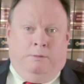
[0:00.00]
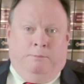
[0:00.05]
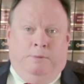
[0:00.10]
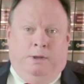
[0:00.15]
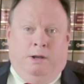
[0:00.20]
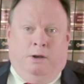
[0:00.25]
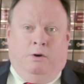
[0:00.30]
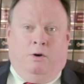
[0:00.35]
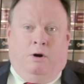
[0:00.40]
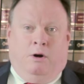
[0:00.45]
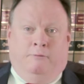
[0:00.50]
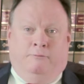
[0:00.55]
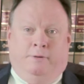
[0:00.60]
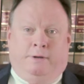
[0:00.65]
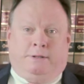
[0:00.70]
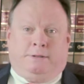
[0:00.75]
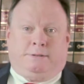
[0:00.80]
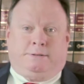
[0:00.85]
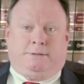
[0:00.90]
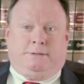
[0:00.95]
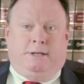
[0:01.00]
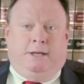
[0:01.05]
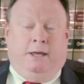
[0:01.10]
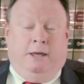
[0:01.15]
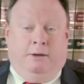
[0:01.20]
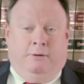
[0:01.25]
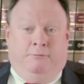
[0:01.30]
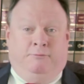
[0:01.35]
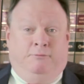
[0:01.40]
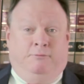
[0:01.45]
to be nervous
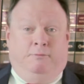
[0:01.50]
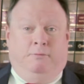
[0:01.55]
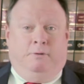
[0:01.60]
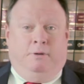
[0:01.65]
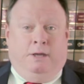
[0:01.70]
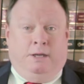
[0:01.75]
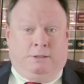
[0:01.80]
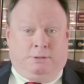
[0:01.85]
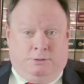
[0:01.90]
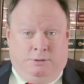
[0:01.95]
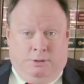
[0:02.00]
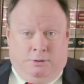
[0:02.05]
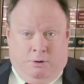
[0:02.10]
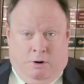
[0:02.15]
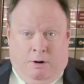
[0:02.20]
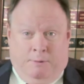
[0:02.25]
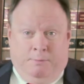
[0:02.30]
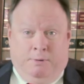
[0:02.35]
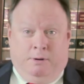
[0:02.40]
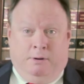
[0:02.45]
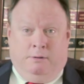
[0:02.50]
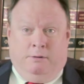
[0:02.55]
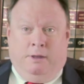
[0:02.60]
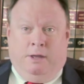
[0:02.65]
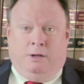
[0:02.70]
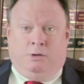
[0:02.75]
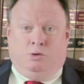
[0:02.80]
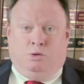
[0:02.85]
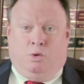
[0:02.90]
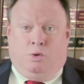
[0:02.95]
if it's determined
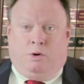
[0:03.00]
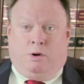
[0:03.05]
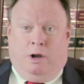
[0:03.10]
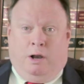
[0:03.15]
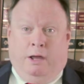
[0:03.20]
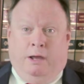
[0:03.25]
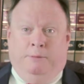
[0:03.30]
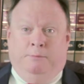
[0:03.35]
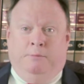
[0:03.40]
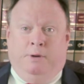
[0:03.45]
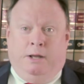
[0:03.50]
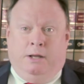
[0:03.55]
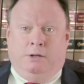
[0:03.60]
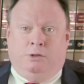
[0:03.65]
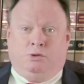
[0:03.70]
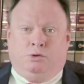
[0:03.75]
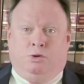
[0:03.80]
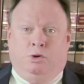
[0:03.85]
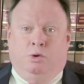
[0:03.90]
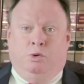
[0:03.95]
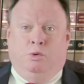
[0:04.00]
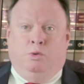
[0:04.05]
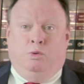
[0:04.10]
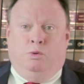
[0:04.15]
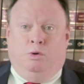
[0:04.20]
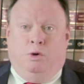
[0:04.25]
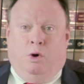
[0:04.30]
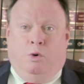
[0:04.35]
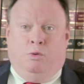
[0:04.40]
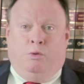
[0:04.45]
that your claim needs to
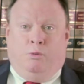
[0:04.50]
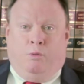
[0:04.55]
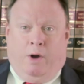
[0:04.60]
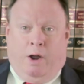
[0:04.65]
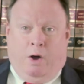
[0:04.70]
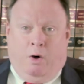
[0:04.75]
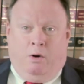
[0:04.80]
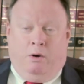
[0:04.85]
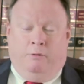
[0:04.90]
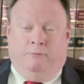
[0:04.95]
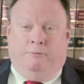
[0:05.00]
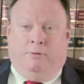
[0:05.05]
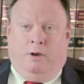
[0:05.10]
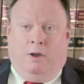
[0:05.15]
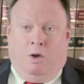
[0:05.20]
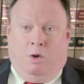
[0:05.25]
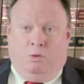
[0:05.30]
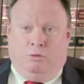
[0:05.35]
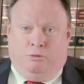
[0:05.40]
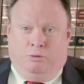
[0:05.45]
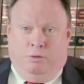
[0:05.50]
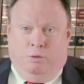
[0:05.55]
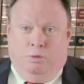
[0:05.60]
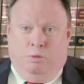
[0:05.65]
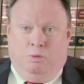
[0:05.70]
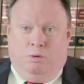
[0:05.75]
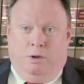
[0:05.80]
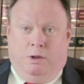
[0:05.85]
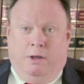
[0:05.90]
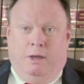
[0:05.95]
go the route of a
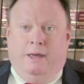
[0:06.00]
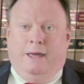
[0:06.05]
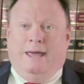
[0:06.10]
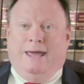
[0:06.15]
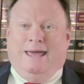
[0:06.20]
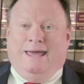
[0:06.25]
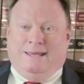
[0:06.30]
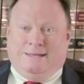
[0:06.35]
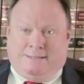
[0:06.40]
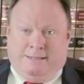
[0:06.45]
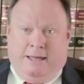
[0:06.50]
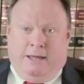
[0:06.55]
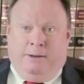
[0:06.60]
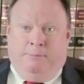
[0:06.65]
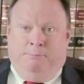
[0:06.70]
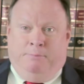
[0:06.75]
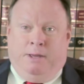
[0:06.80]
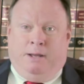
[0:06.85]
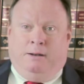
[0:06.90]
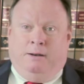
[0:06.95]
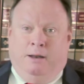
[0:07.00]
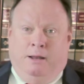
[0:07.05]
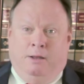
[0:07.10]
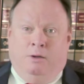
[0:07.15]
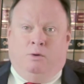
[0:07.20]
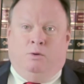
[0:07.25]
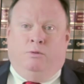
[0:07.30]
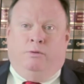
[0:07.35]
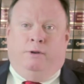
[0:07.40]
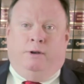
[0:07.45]
lawsuit. Is that a big
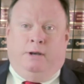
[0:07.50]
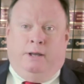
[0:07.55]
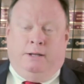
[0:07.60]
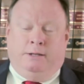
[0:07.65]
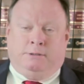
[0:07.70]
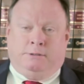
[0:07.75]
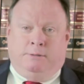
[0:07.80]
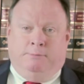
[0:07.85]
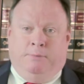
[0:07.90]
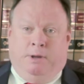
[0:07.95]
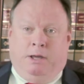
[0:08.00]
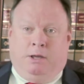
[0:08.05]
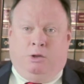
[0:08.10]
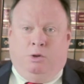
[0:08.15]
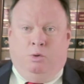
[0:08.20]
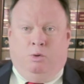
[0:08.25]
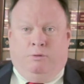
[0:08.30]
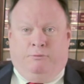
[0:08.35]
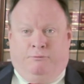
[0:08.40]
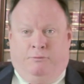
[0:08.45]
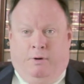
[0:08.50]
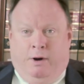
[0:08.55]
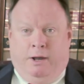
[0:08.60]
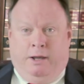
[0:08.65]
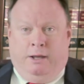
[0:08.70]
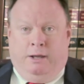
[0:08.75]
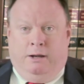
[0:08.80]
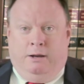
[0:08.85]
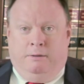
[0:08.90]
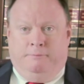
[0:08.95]
deal that needs to make you
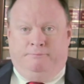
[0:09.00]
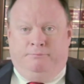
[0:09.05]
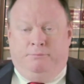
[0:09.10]
afraid?